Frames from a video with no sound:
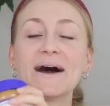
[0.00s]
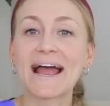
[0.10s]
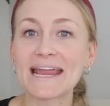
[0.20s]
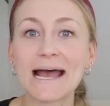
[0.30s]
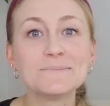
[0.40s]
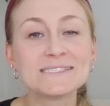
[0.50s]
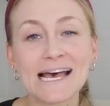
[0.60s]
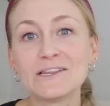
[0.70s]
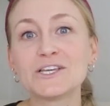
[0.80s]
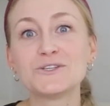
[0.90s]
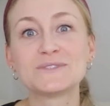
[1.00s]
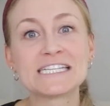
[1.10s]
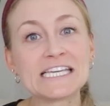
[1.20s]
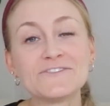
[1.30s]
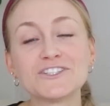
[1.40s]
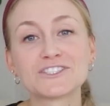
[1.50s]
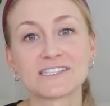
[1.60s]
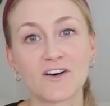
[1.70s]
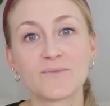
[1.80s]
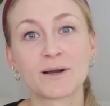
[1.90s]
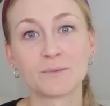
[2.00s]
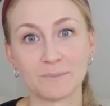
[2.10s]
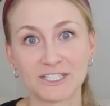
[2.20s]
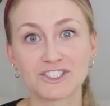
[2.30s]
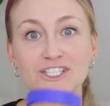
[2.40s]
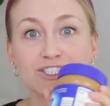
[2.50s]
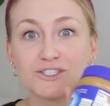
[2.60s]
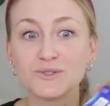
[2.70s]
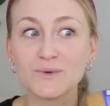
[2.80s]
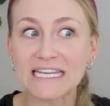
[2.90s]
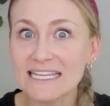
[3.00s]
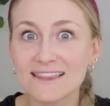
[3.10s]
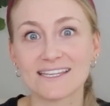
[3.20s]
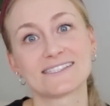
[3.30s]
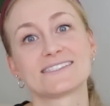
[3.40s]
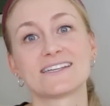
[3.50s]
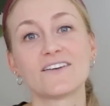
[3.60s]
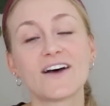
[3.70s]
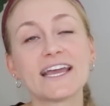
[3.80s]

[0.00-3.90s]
but I am telling you to give yourself permission to eat this stuff.